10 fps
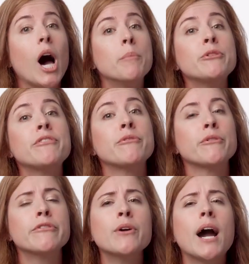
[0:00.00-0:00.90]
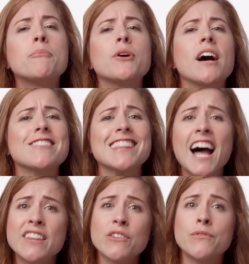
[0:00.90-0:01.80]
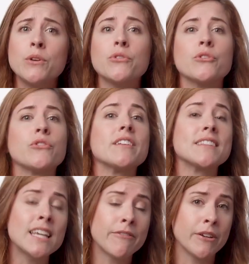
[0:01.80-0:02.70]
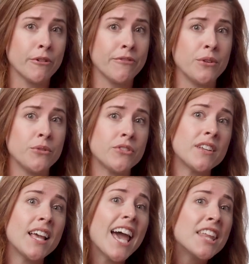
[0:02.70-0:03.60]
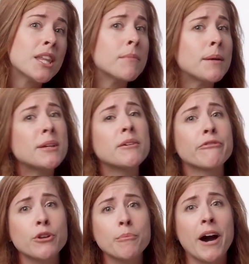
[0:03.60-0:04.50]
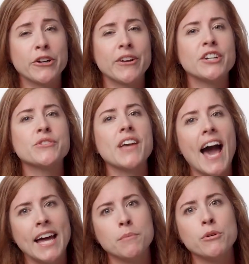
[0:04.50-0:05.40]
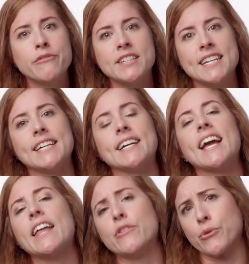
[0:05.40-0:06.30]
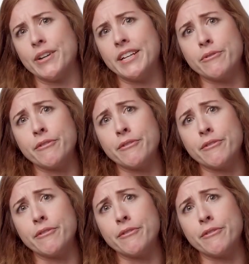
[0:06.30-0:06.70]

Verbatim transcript: A movie review app will have lots of users leaving reviews, and then maybe a few moderators adding movie data and screening